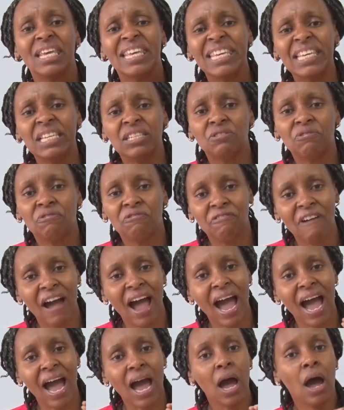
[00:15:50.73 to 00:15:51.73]
is
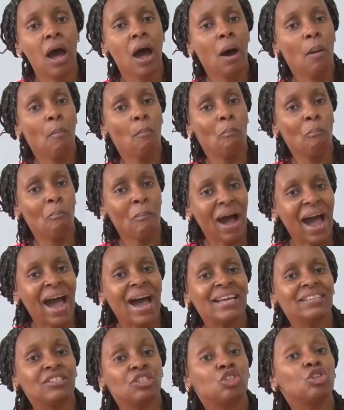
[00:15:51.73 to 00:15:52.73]
far
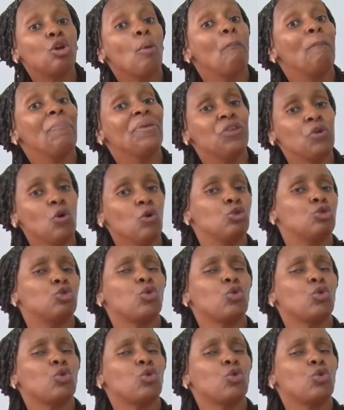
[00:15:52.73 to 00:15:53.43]
much beyond.